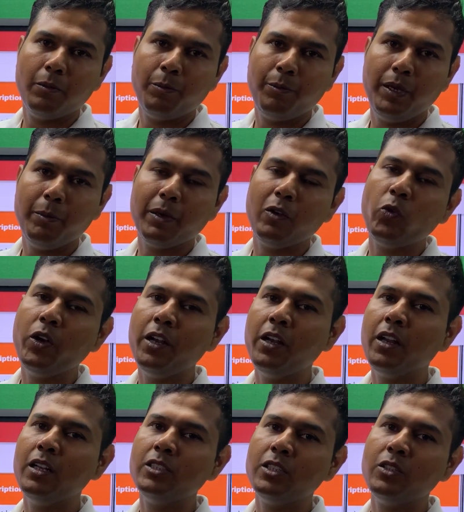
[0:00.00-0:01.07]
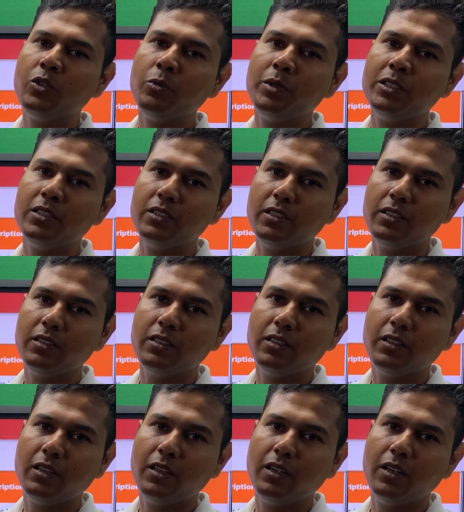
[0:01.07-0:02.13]
People would indulge into businesses
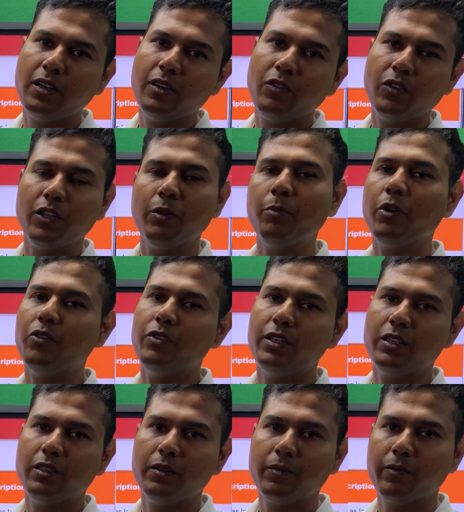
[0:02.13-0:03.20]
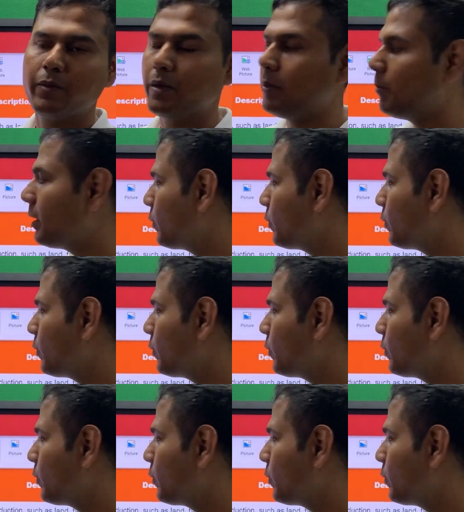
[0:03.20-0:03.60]
for the profit. But